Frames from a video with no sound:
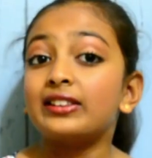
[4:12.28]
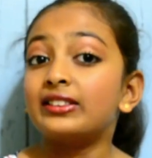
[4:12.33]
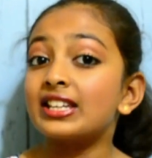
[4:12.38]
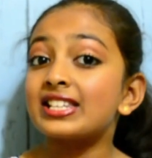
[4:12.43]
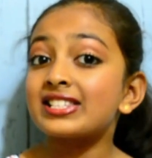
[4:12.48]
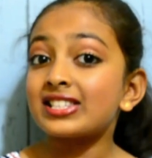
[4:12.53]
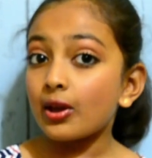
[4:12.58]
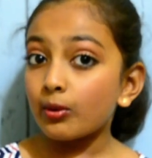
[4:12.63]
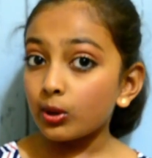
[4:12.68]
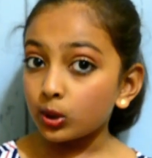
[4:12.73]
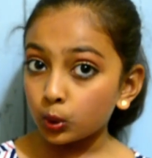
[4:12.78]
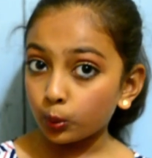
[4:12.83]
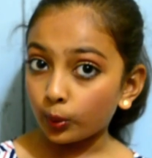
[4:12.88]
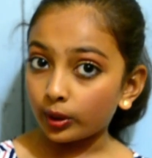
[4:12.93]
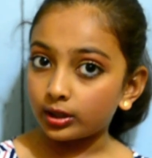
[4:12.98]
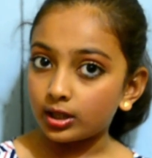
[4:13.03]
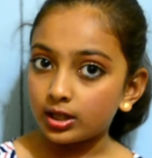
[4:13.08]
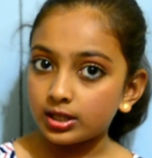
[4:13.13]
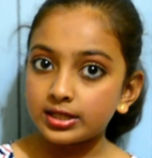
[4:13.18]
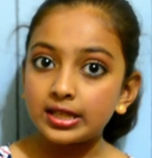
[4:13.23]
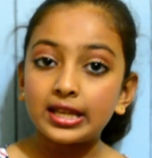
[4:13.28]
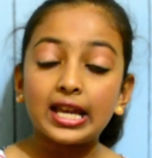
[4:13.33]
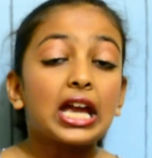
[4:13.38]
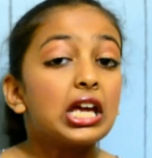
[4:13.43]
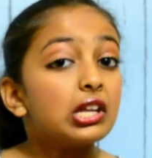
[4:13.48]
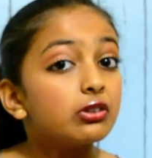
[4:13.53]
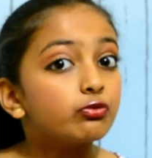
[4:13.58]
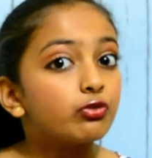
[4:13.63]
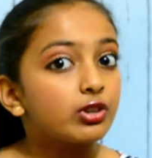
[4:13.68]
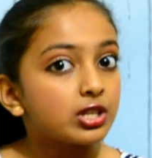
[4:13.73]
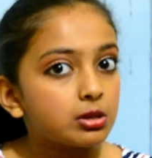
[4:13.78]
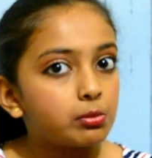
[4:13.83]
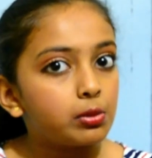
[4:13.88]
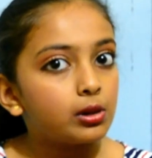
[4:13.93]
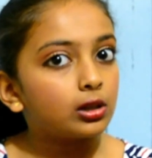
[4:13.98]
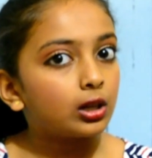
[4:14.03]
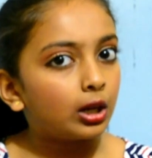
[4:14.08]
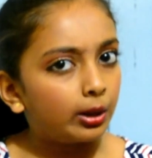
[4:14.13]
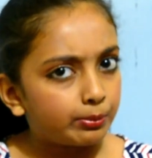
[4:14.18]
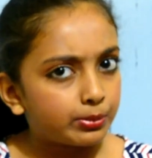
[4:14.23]
The seventh one is invisible
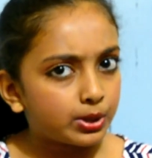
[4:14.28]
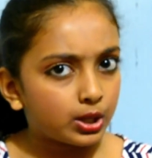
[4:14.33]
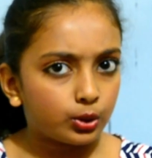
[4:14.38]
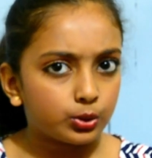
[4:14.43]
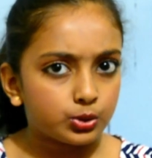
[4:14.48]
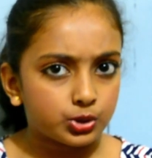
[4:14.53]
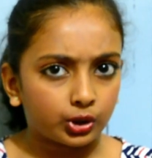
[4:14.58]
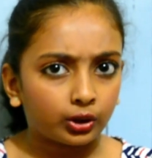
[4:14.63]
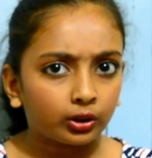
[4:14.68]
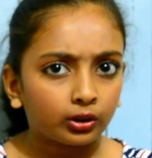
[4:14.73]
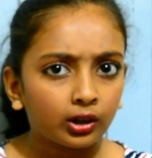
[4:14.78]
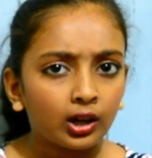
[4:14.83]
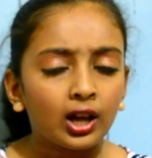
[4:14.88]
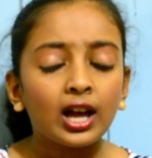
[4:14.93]
computer.